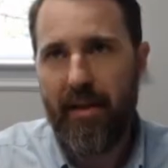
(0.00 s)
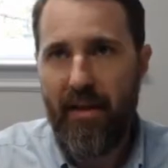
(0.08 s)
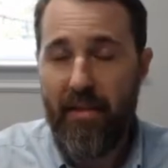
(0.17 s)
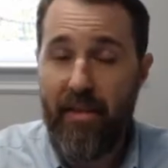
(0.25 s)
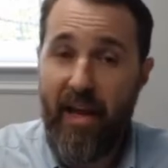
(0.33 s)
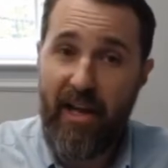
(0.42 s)

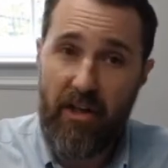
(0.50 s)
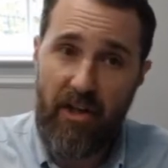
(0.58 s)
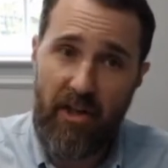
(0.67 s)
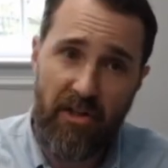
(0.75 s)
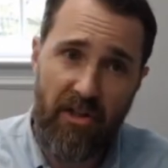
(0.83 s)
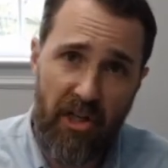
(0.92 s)
That
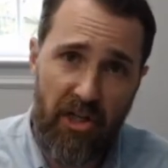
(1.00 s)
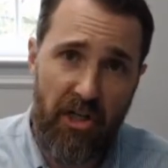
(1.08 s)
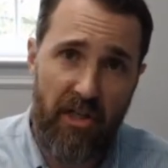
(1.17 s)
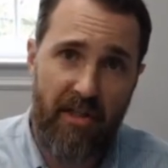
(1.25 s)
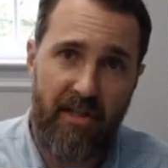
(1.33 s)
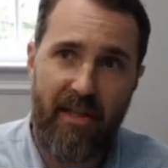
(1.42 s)

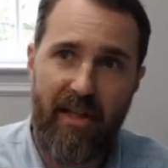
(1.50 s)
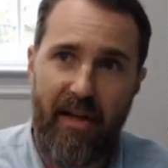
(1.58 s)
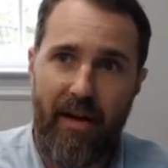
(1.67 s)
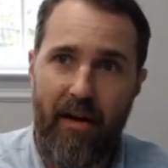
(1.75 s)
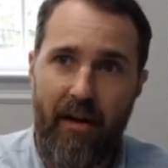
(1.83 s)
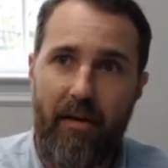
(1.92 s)
conditions the
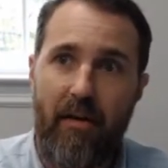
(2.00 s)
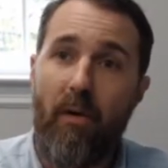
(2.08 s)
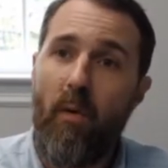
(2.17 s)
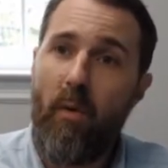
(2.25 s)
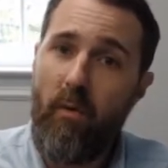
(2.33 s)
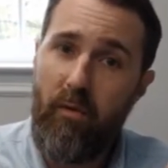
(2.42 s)
air
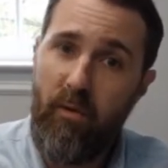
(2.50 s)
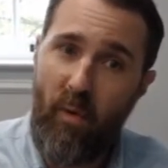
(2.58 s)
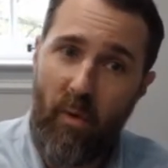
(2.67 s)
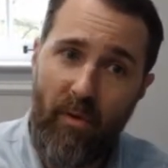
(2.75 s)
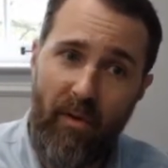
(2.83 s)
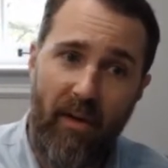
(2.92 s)

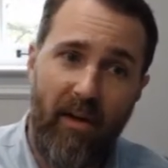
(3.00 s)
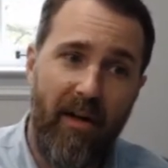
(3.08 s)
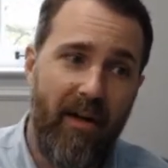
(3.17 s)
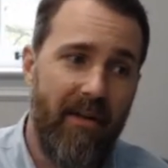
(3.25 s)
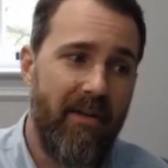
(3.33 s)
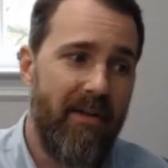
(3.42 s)
for the
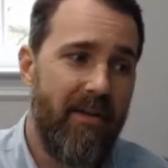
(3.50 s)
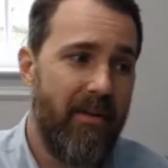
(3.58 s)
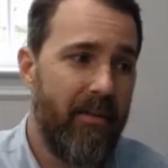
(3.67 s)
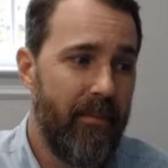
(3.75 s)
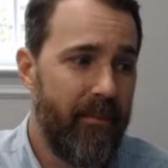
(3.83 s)
lungs